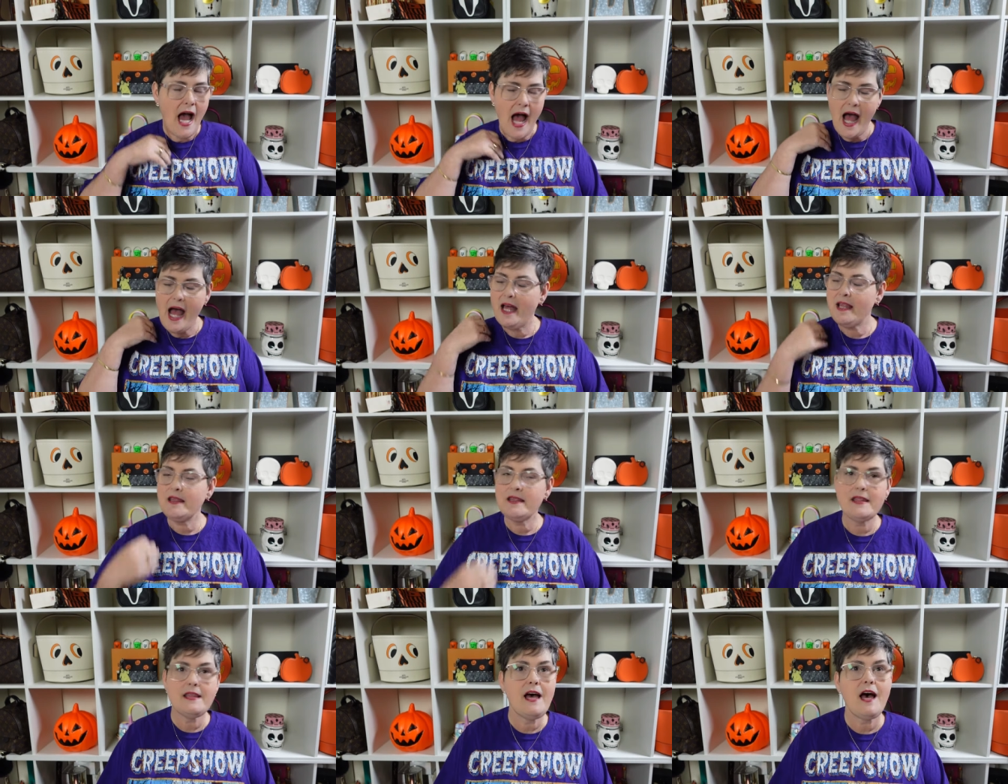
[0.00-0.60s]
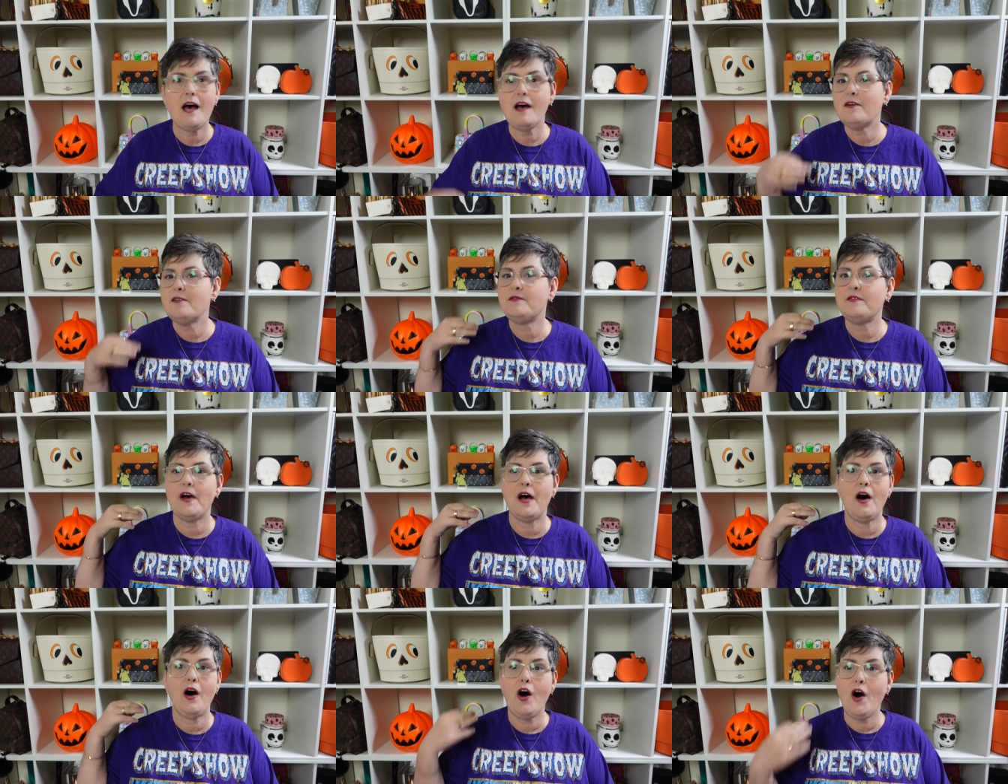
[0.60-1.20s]
I
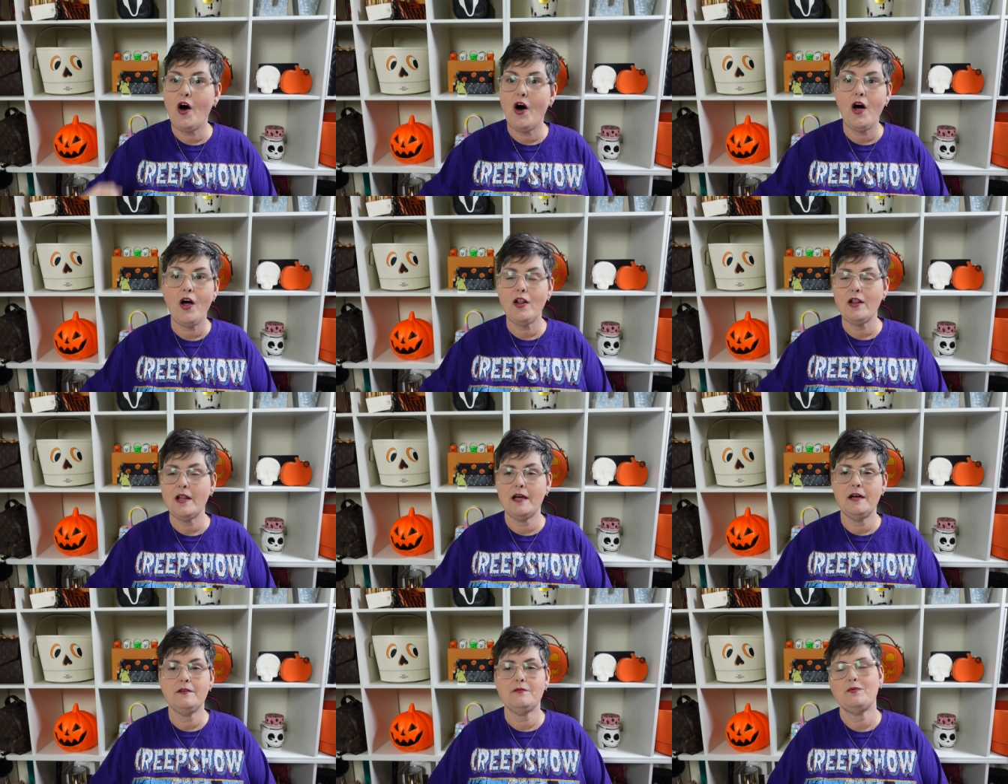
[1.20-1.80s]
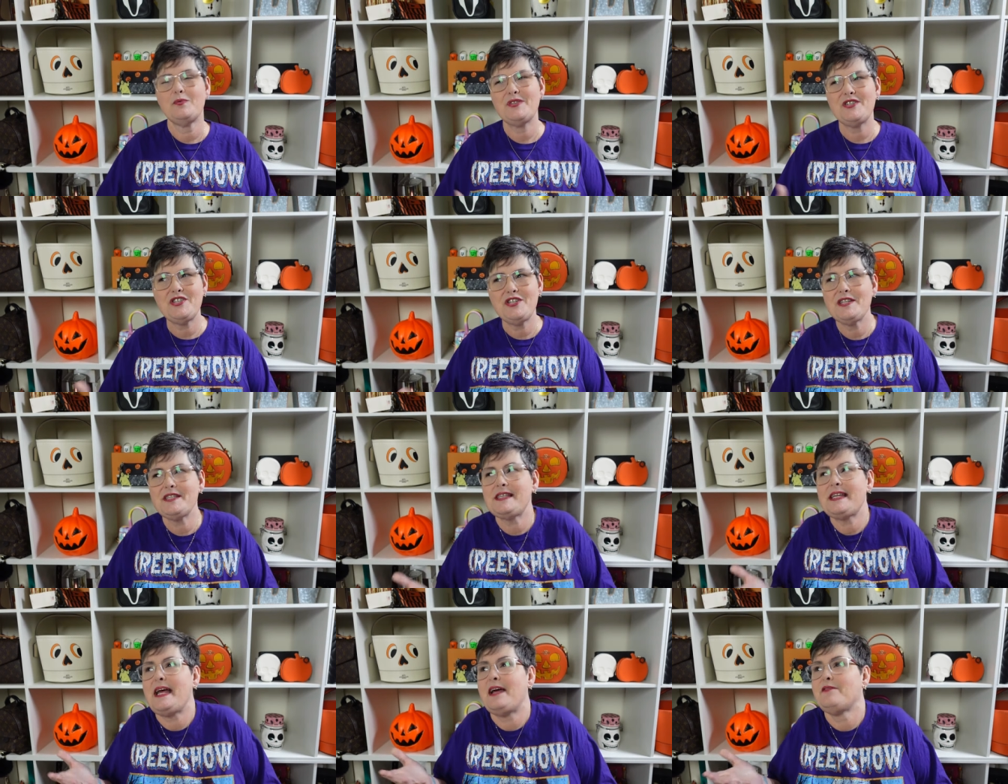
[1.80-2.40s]
love all of, she
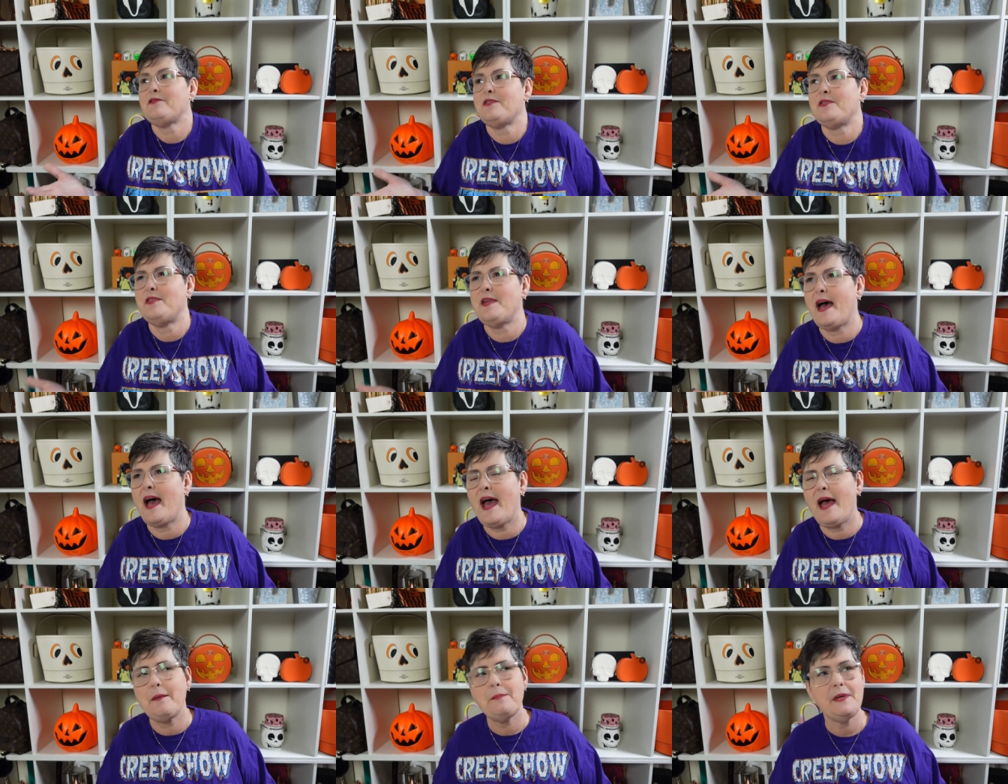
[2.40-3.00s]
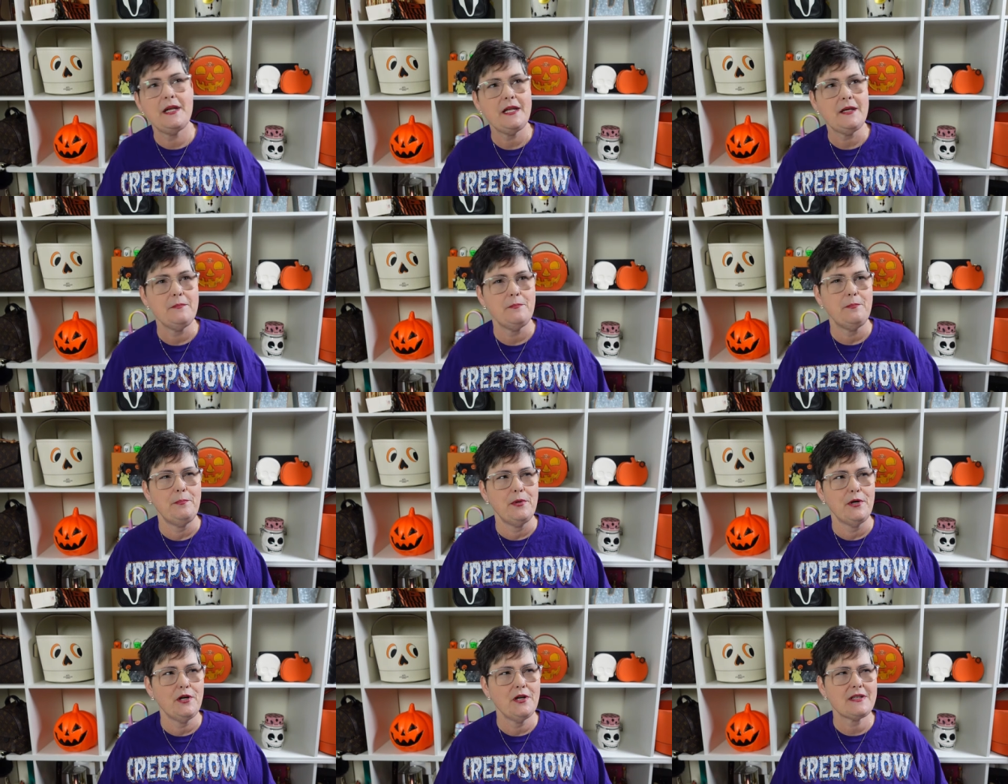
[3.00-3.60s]
doesn't have that many
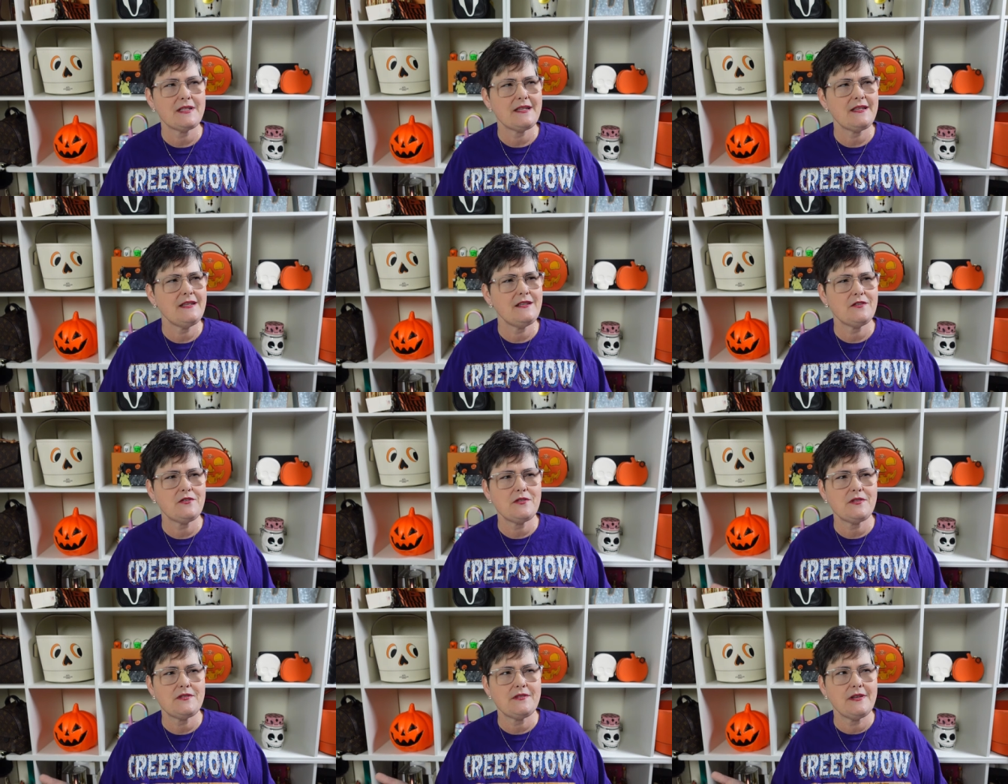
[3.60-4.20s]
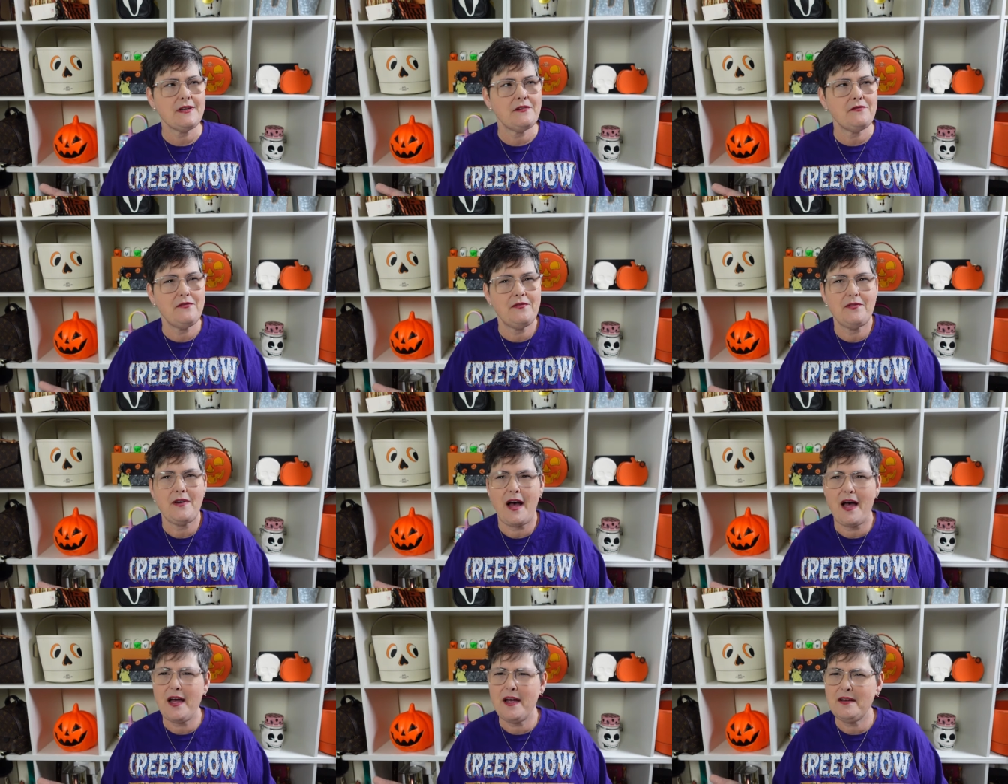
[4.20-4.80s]
books. I think there's like
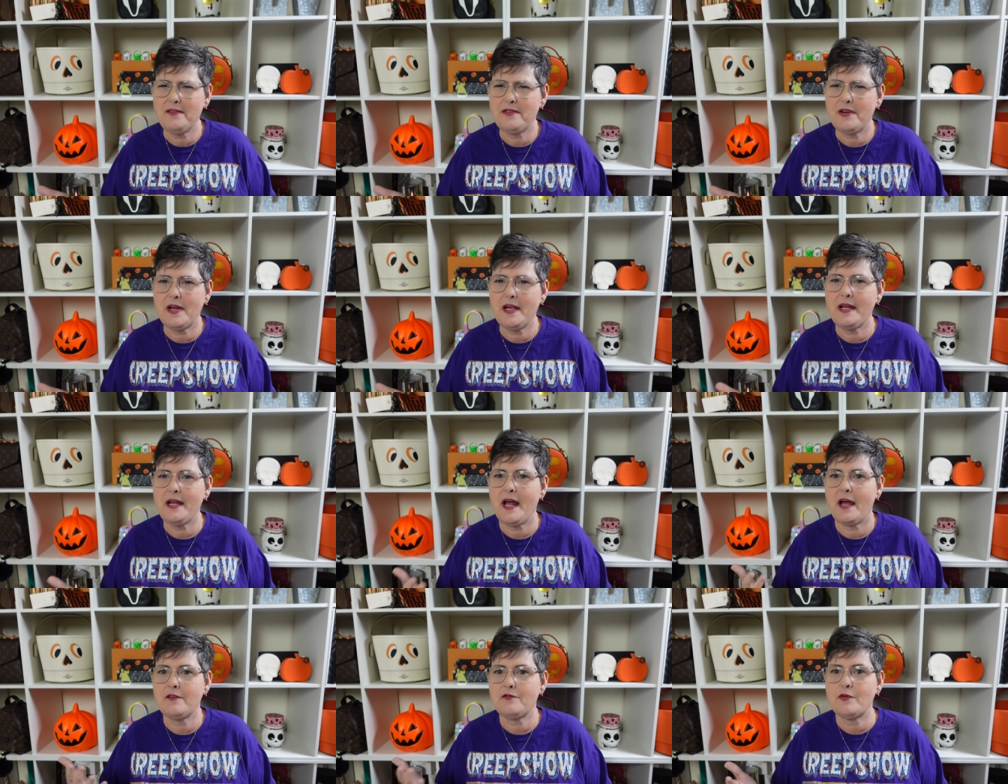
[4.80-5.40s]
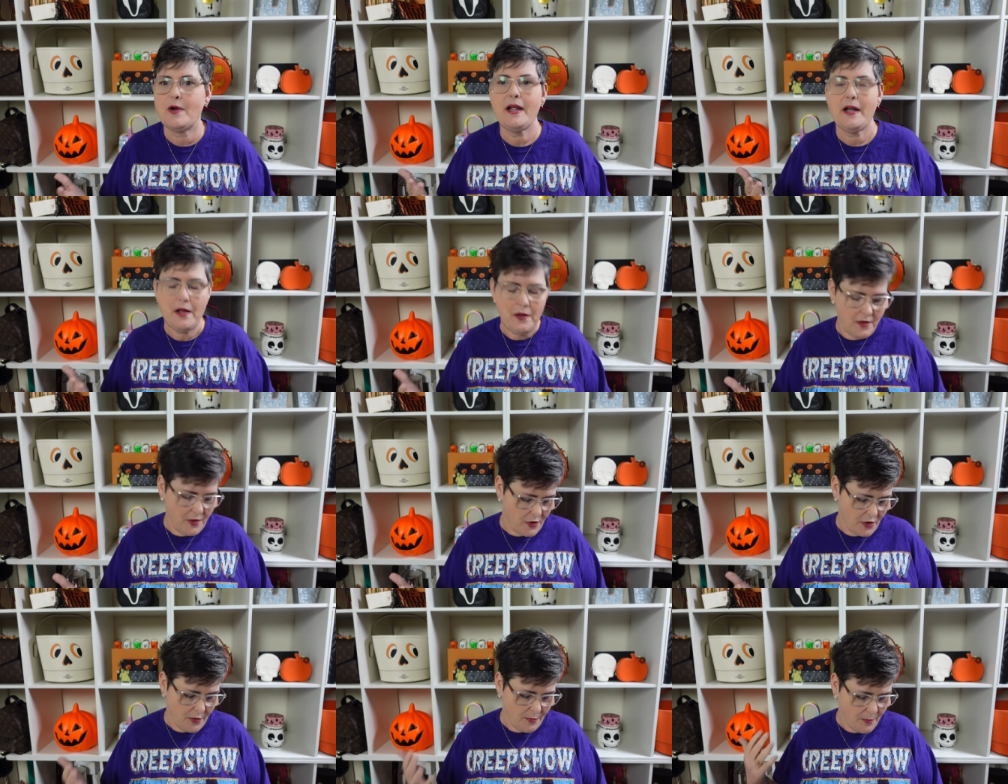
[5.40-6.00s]
five, right? I've read
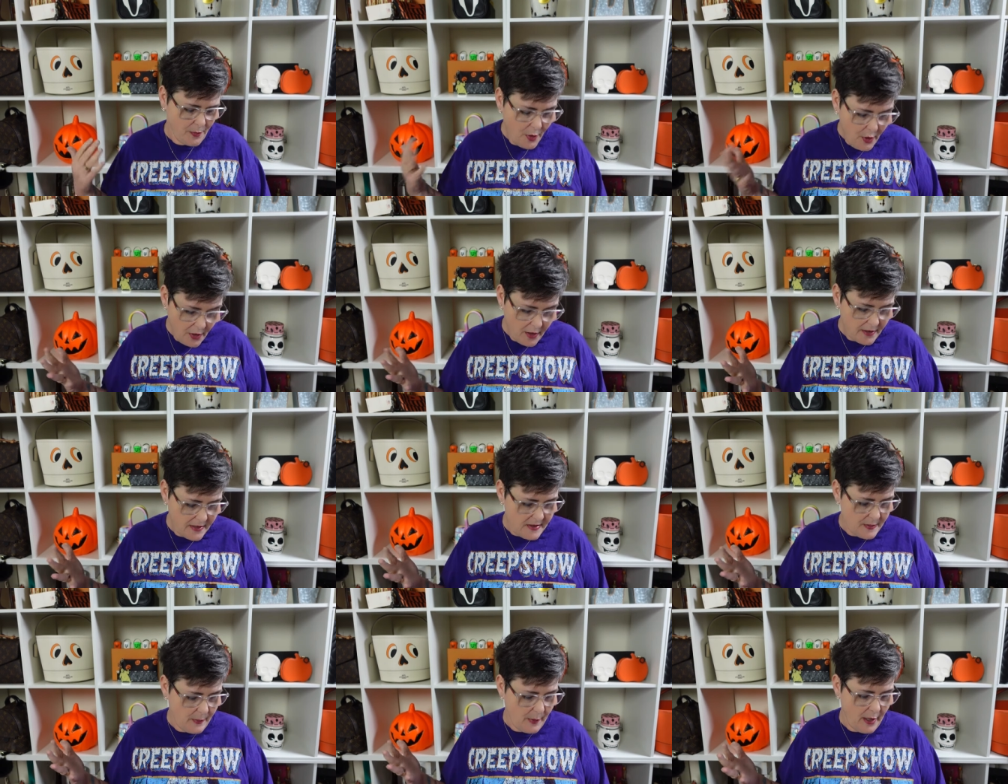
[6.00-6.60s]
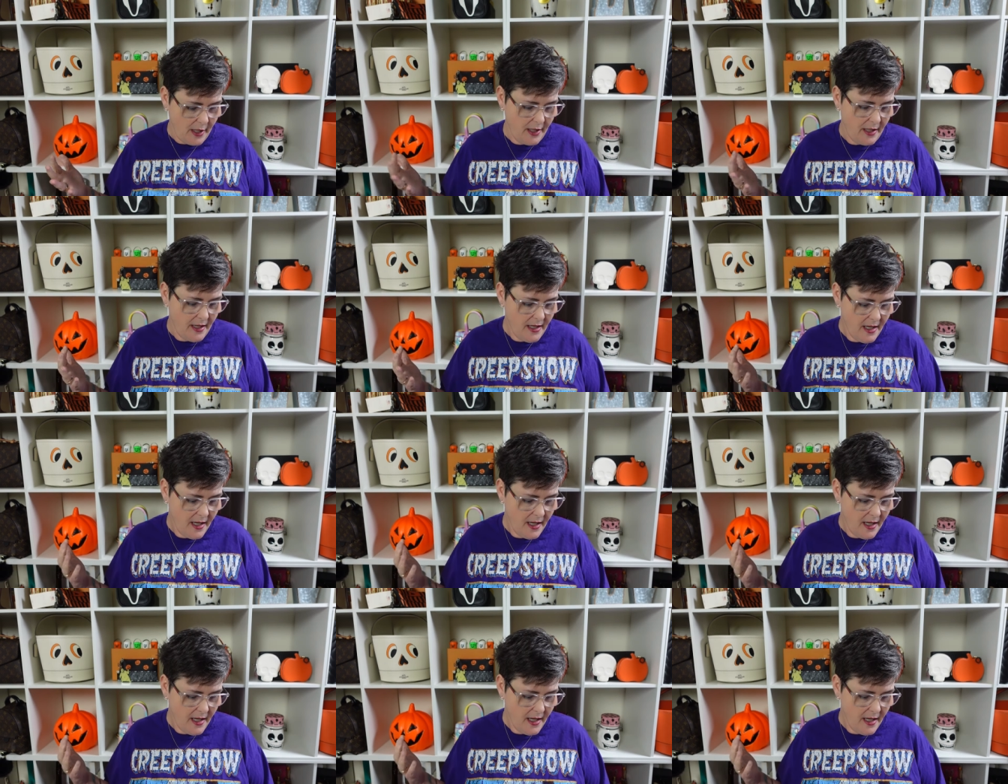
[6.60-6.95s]
all her books, but